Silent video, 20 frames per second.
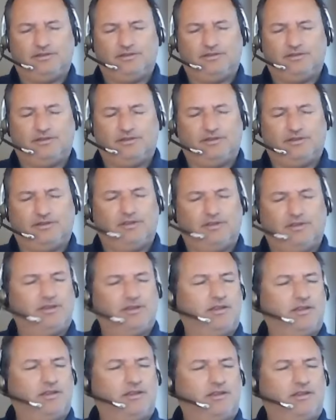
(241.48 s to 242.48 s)

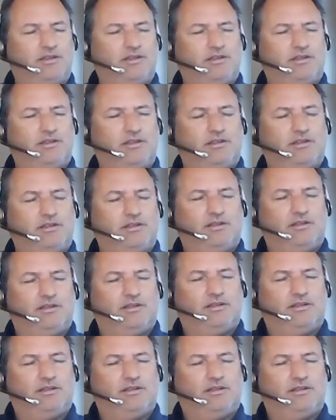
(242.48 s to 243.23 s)
Nothing is said.